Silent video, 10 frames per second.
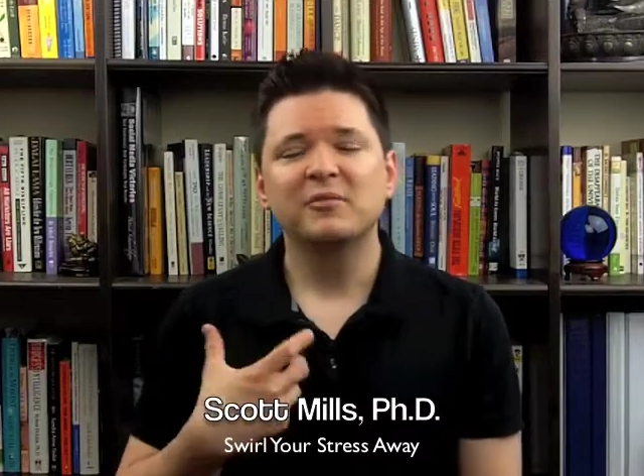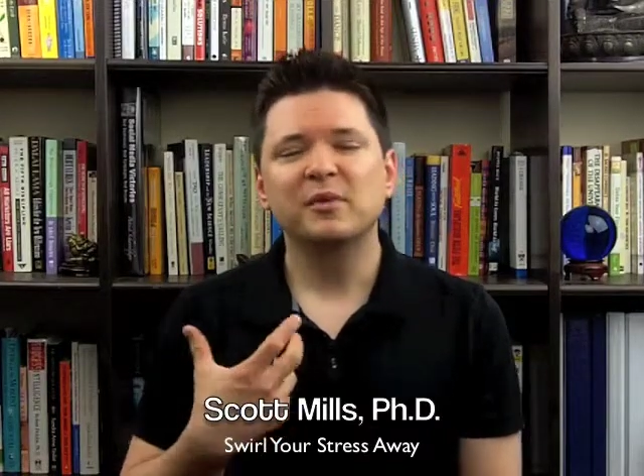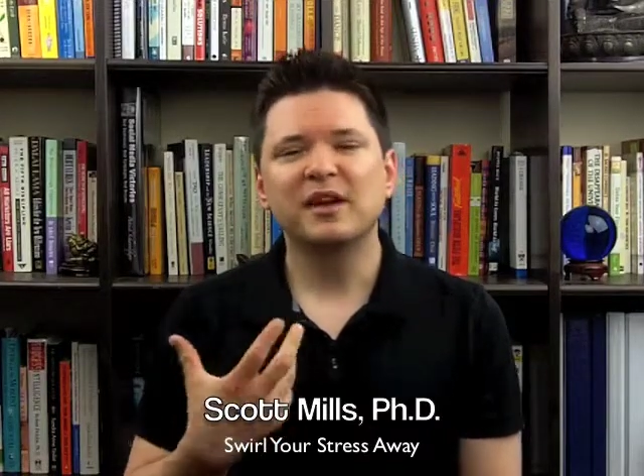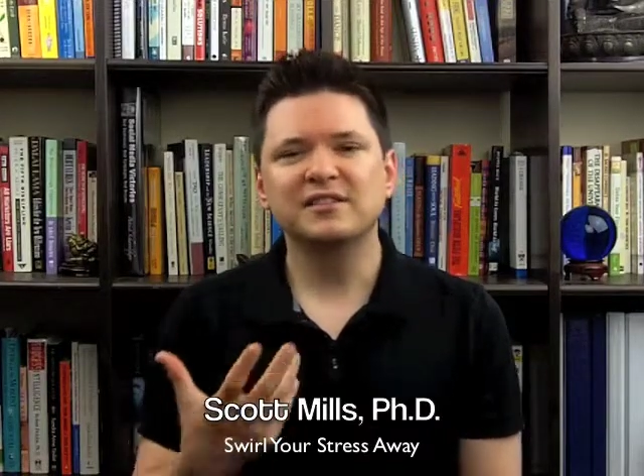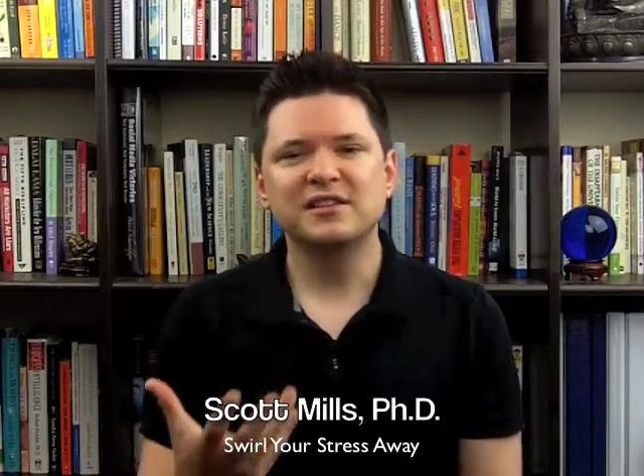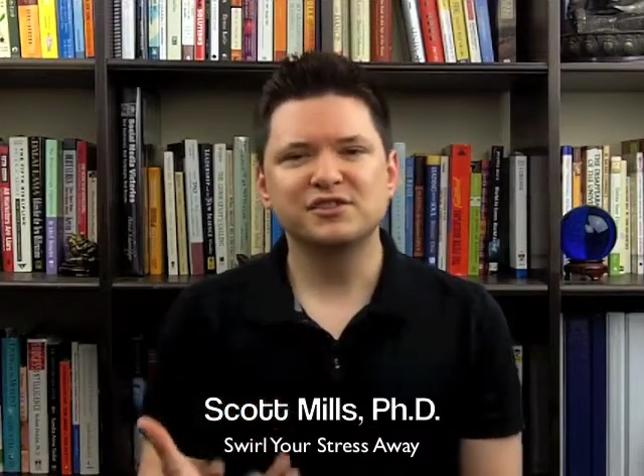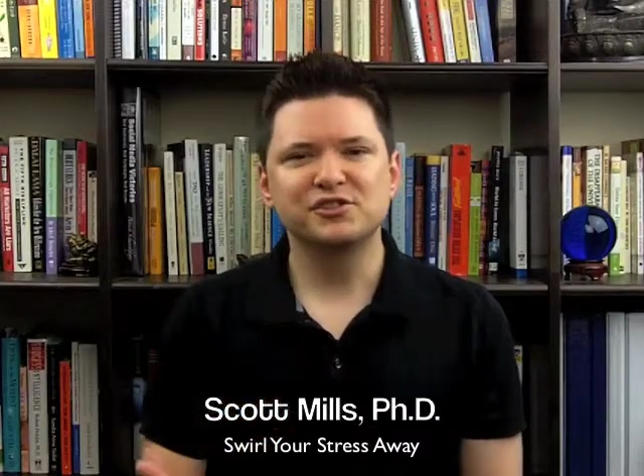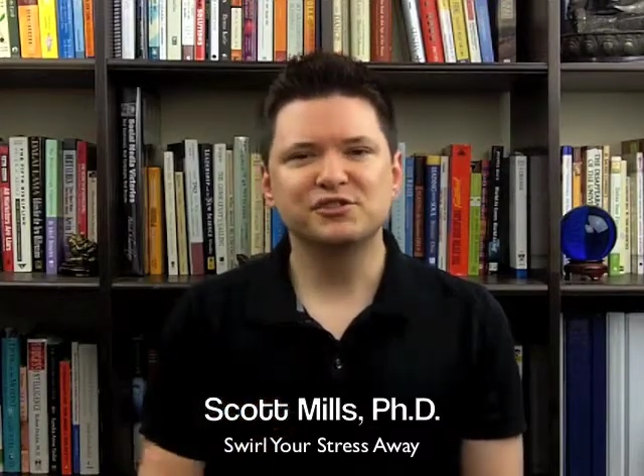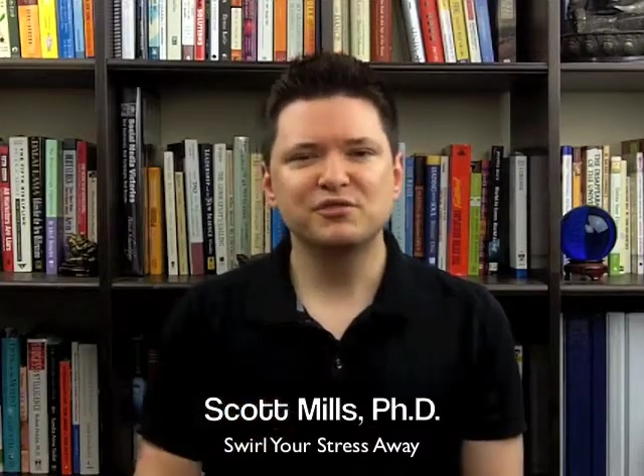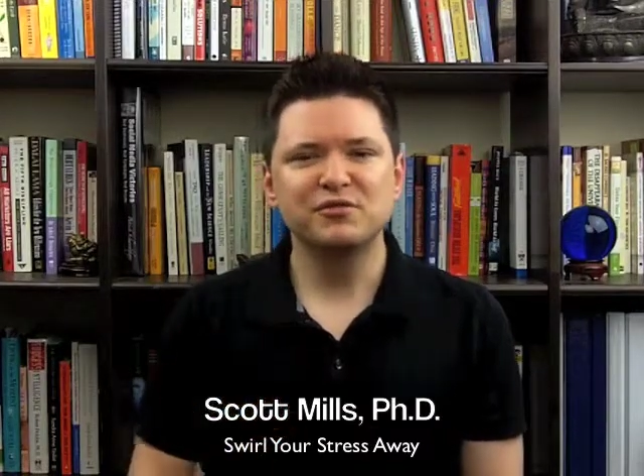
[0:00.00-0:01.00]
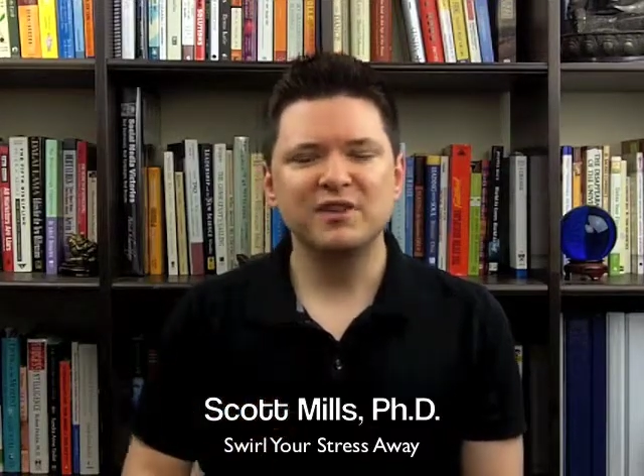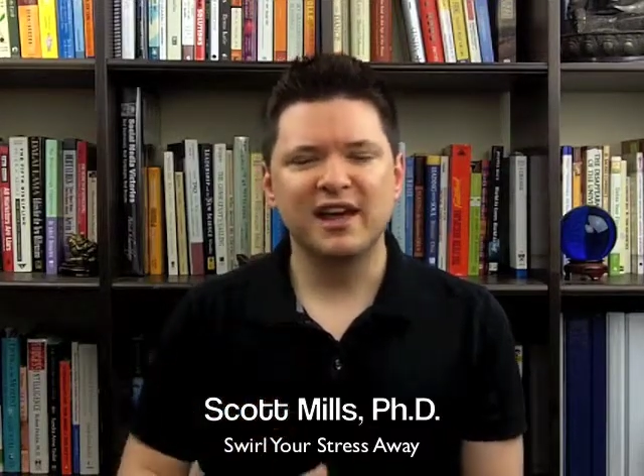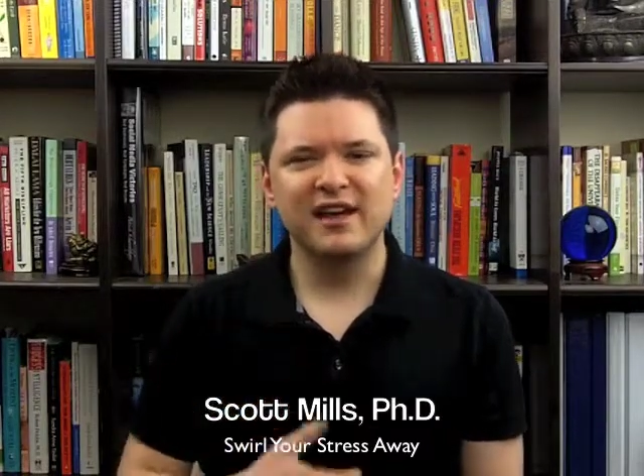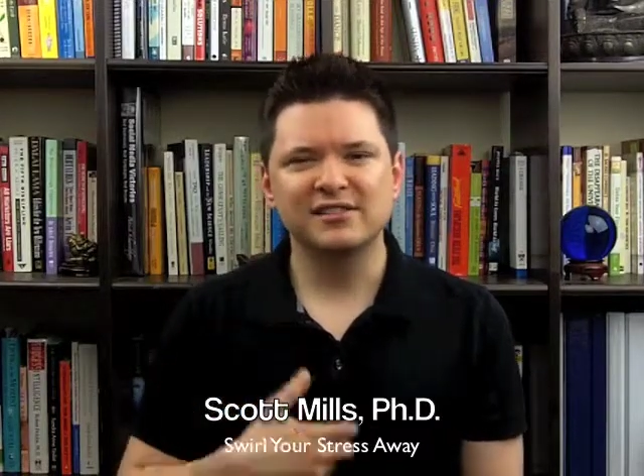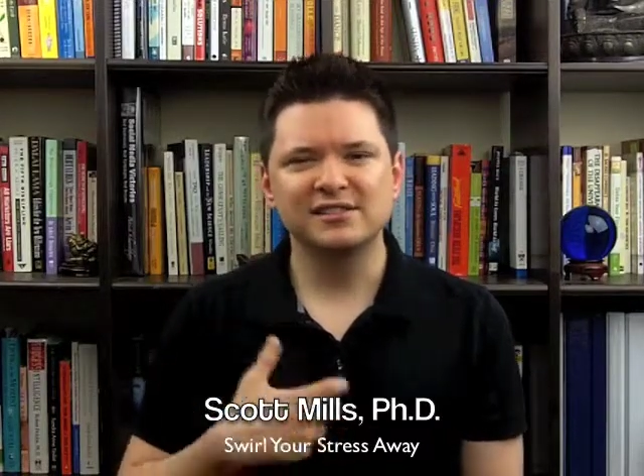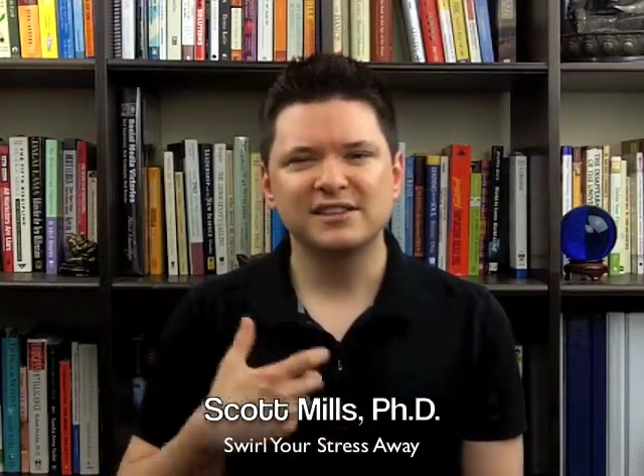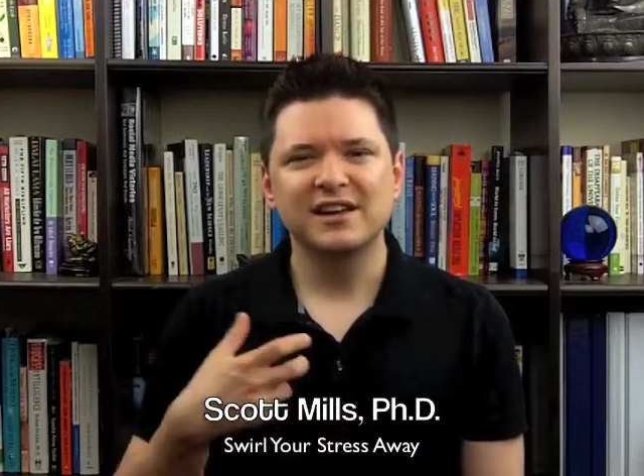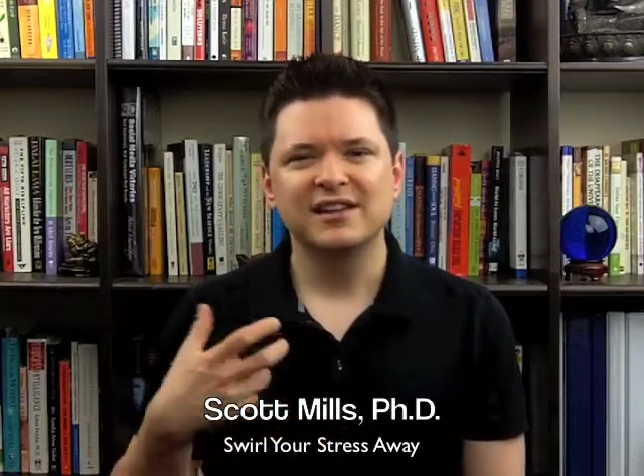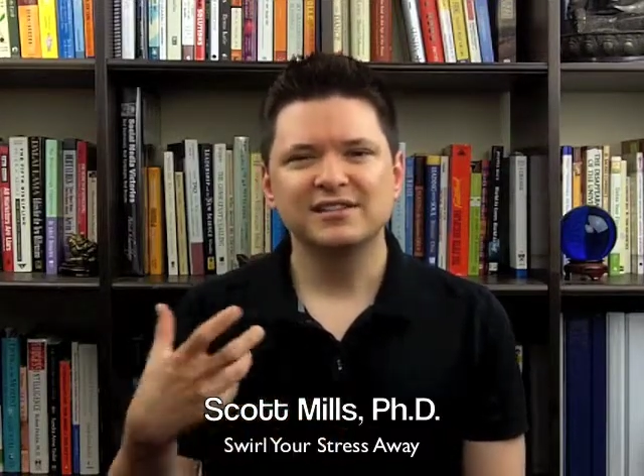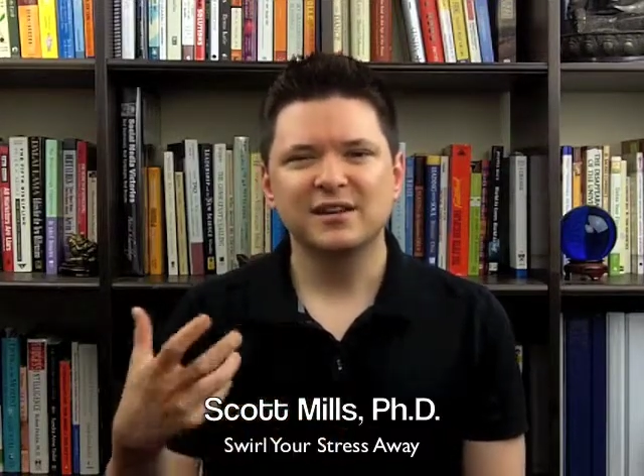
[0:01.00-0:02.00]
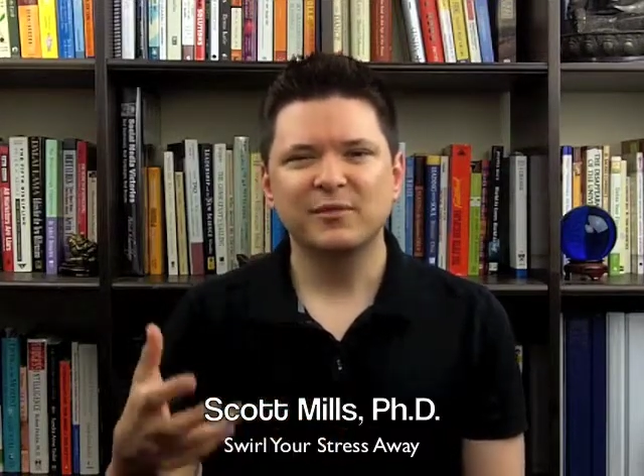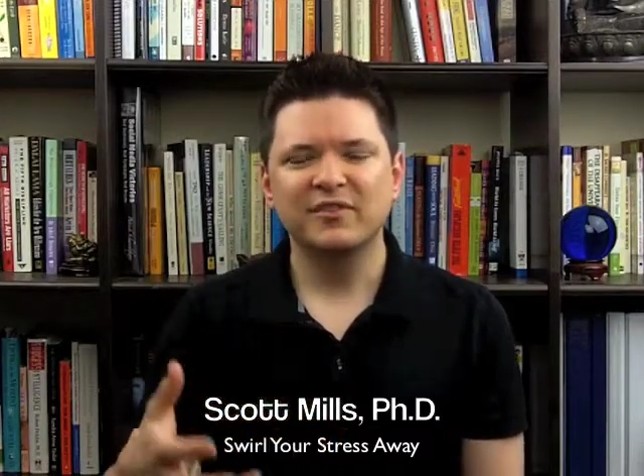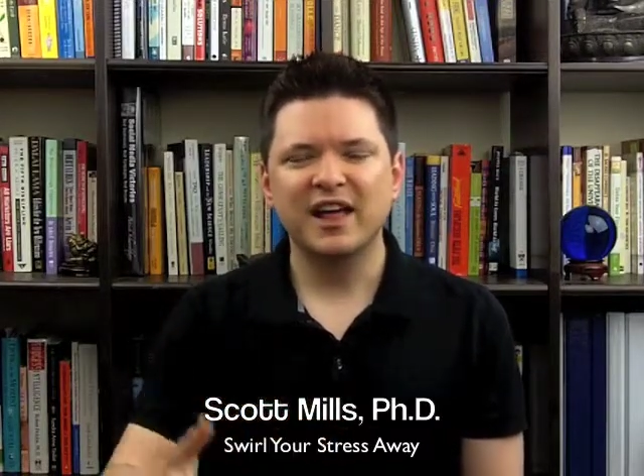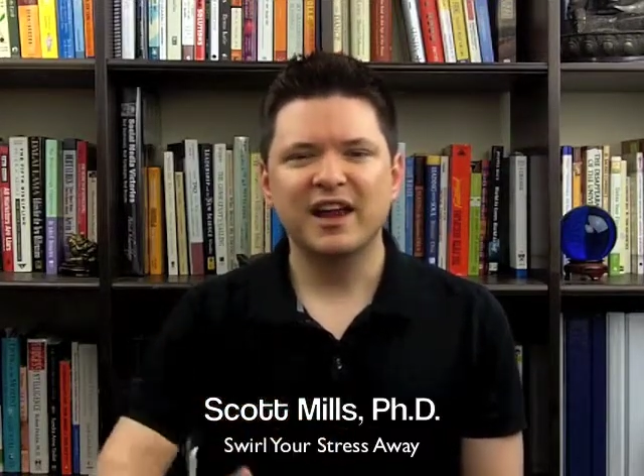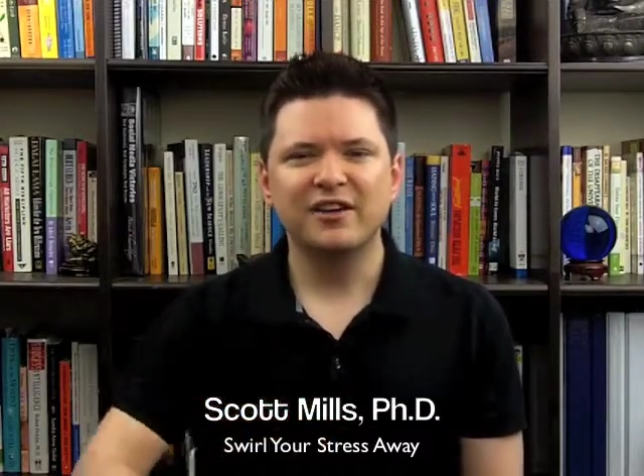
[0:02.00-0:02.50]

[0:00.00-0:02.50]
because as soon as some of that